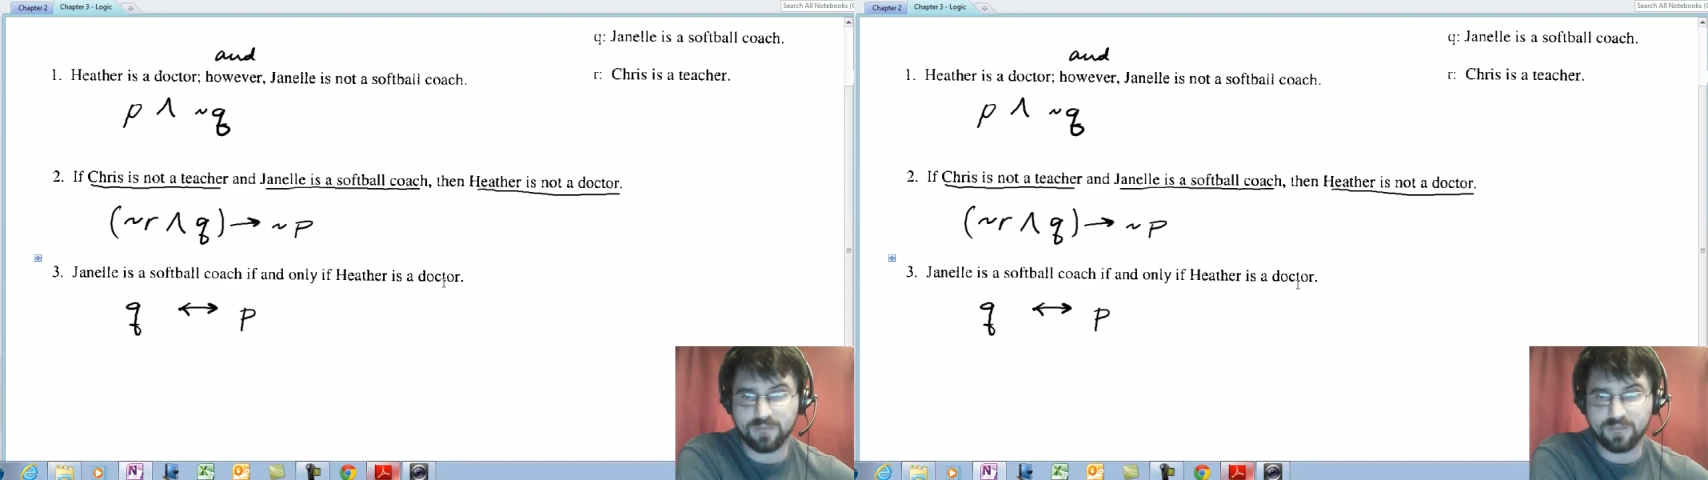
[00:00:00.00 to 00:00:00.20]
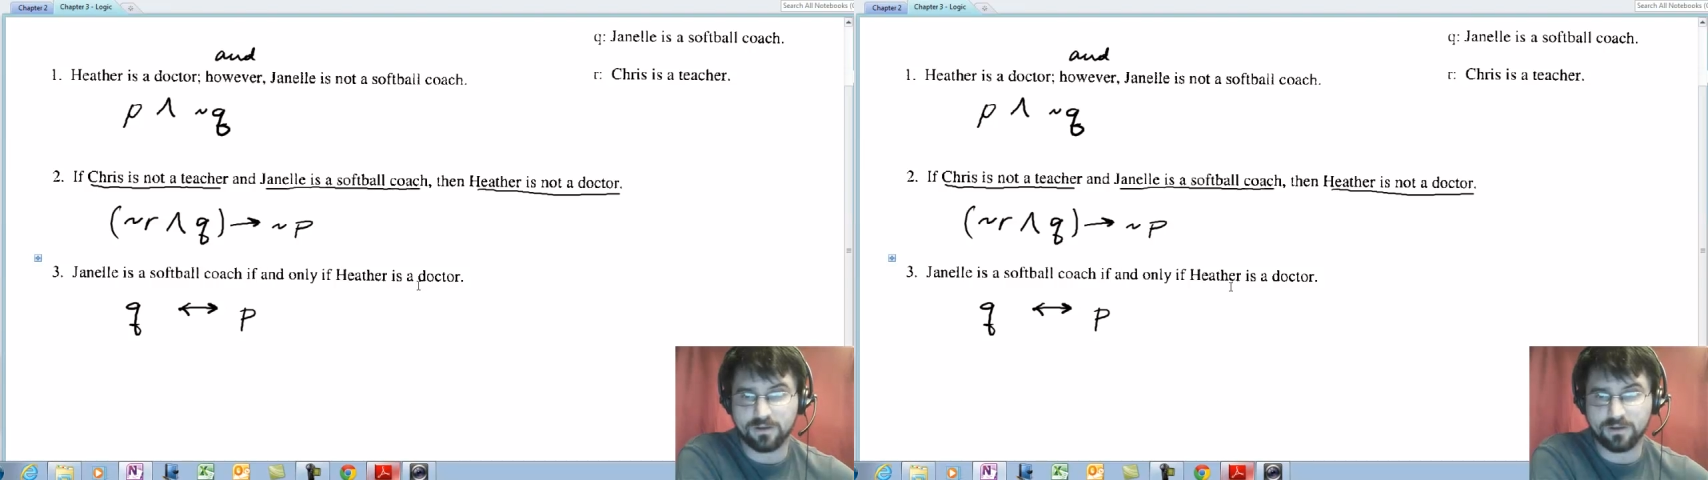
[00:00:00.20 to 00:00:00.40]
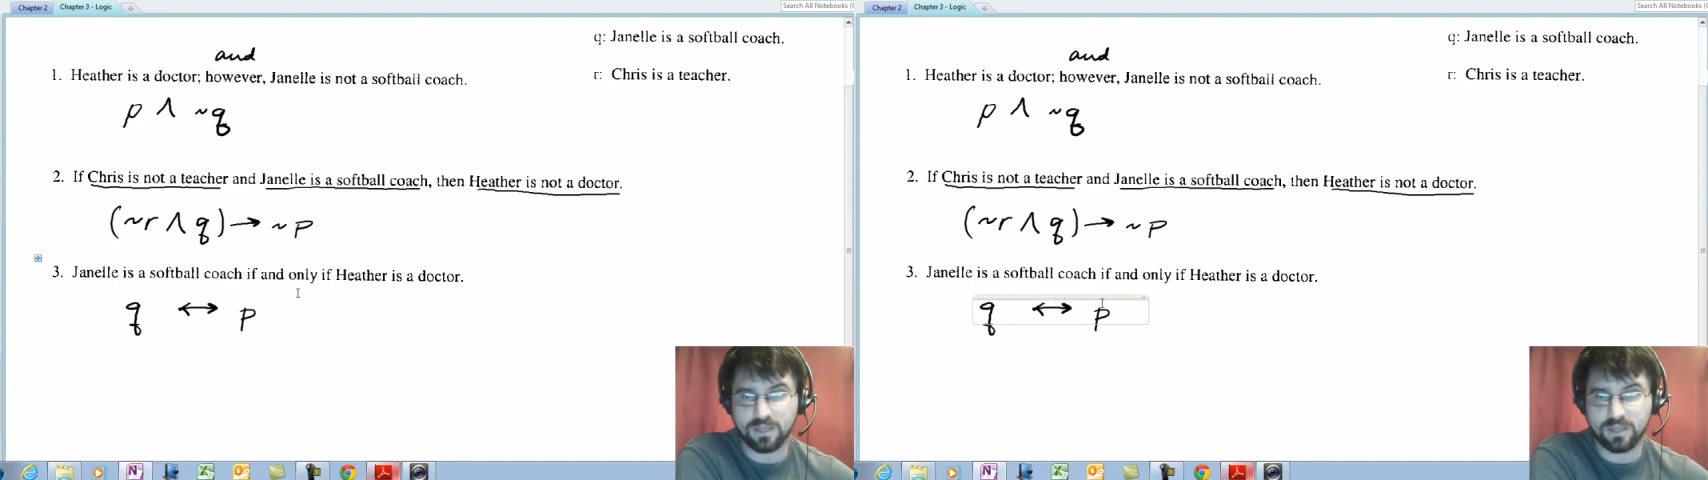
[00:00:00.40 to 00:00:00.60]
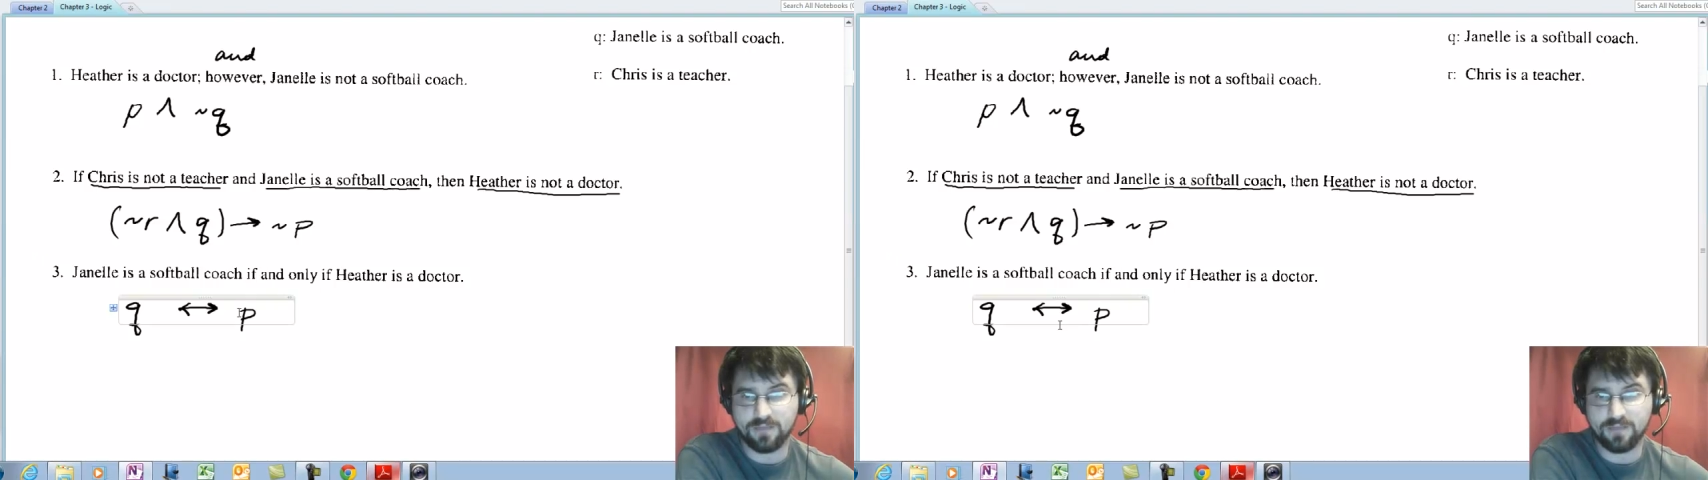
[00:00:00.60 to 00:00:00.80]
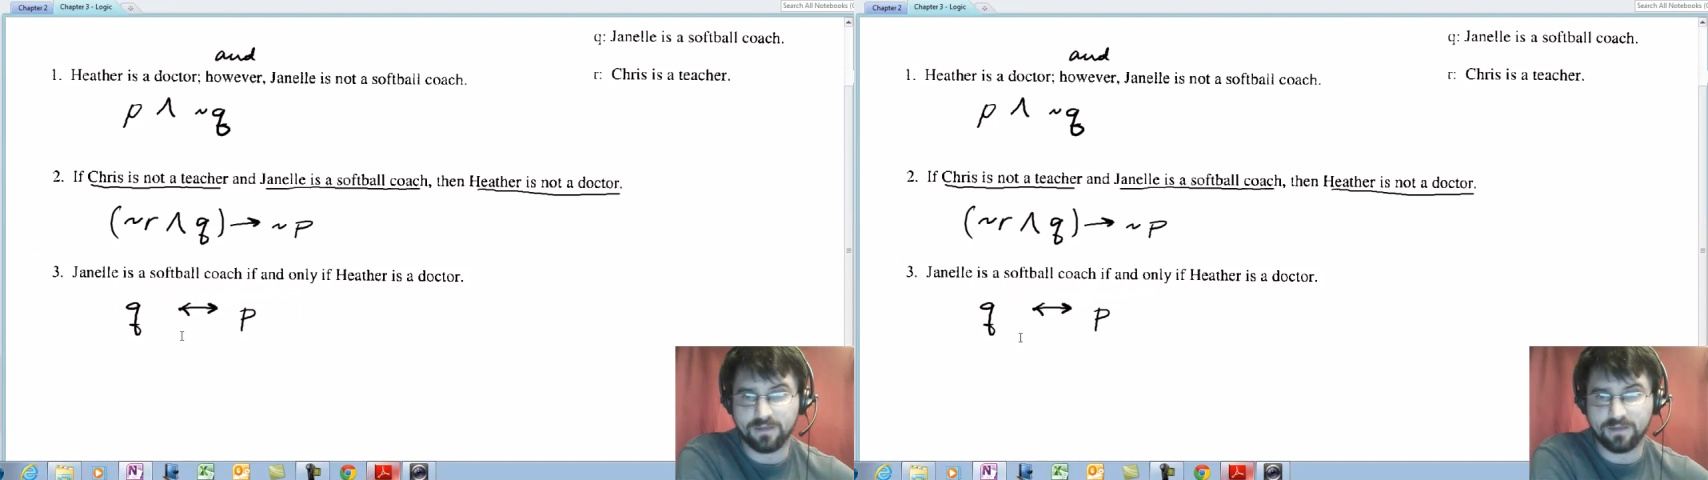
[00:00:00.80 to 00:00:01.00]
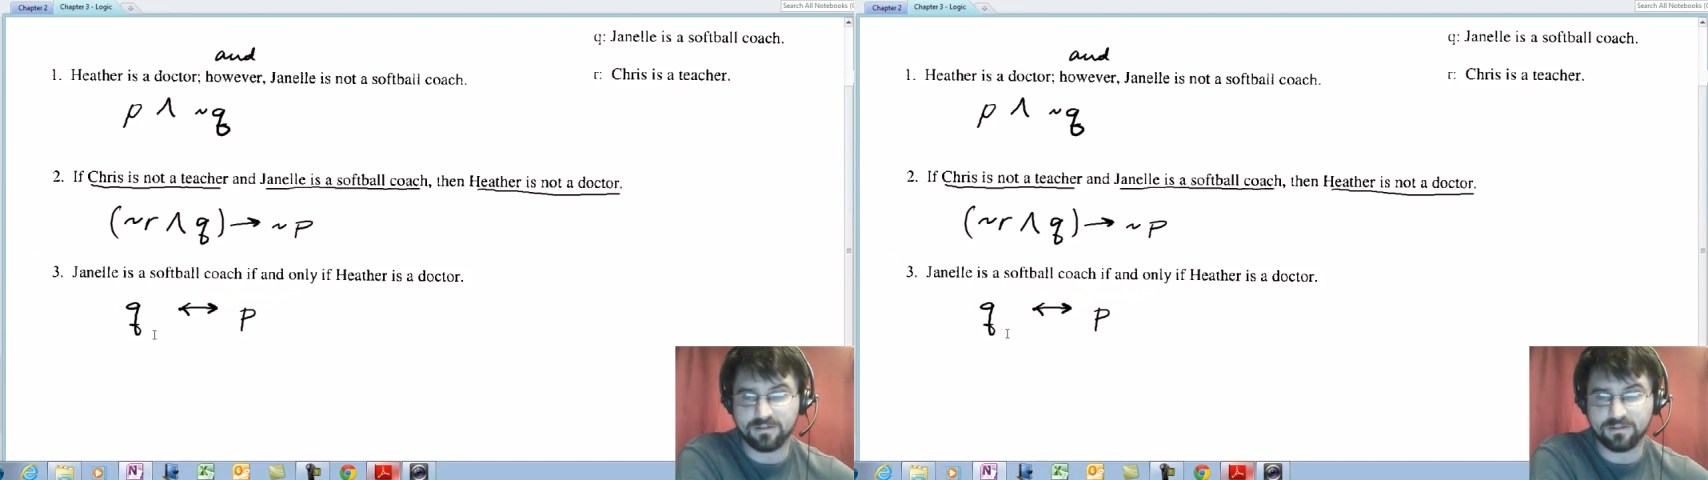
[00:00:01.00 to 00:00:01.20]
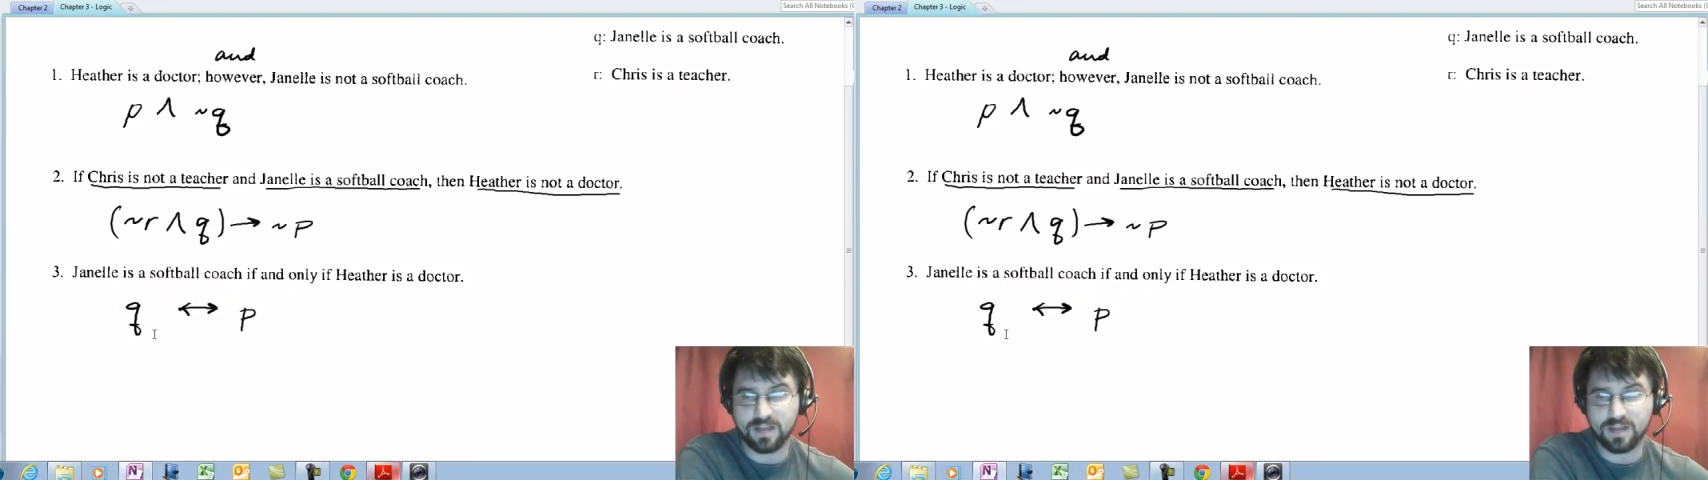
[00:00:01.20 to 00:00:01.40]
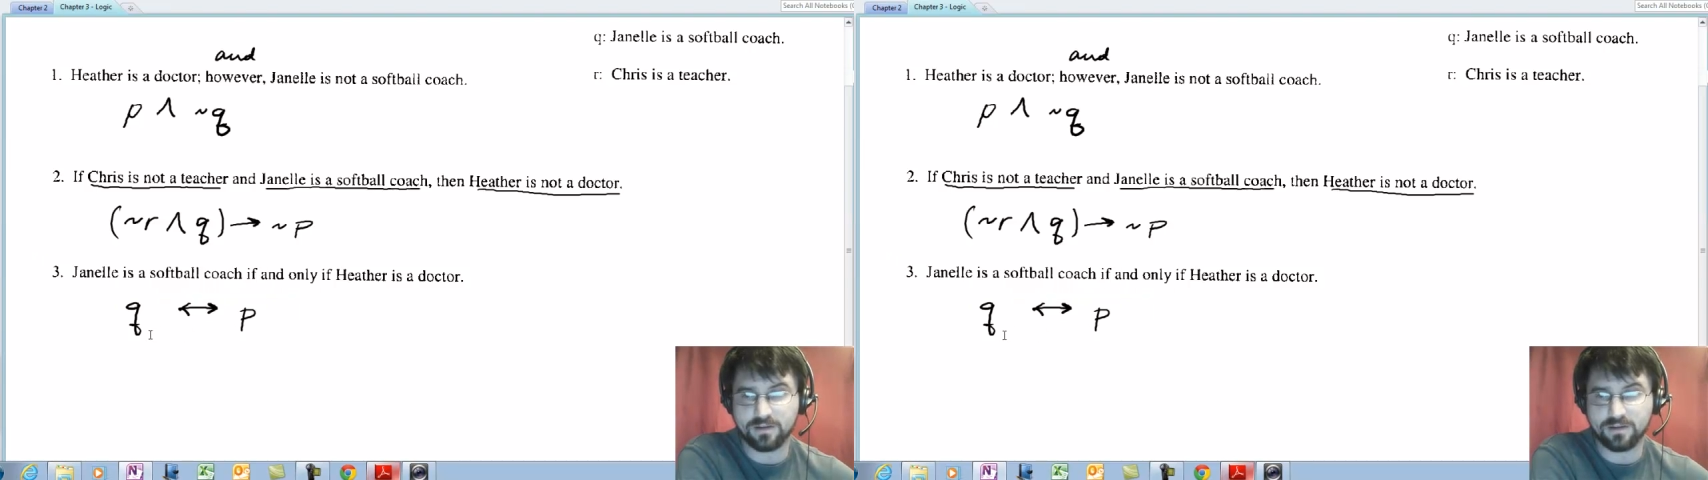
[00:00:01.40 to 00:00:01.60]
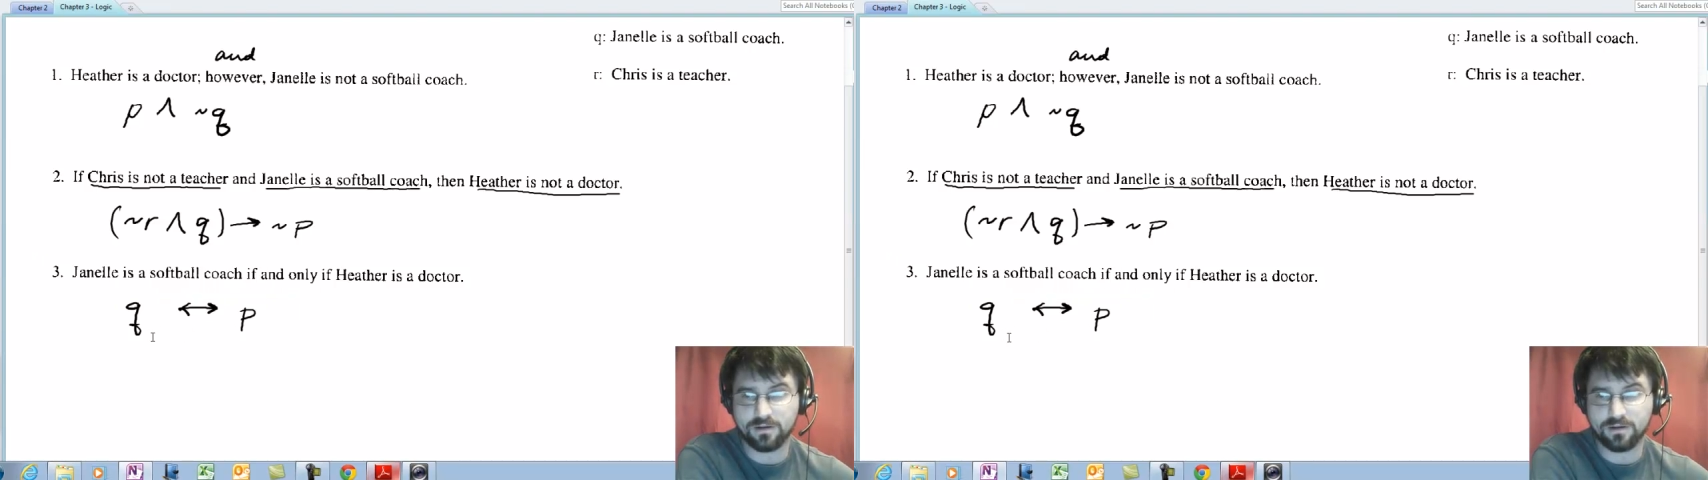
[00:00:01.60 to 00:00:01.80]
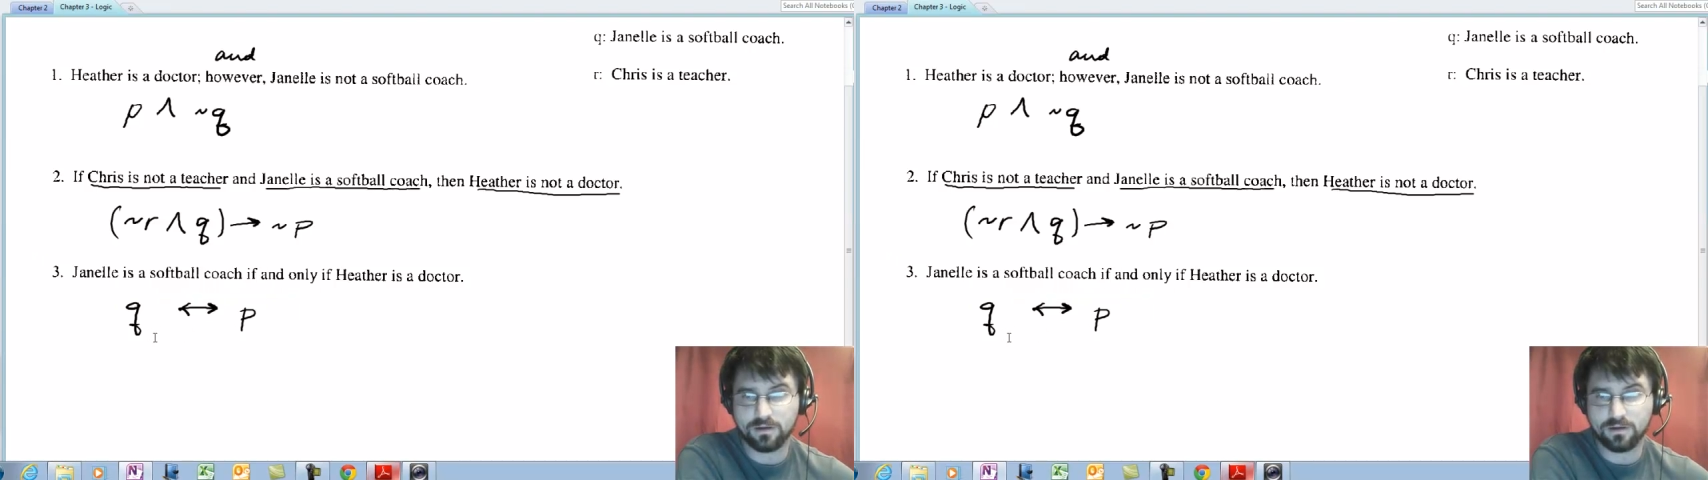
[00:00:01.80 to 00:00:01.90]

if and only if Heather is a doctor.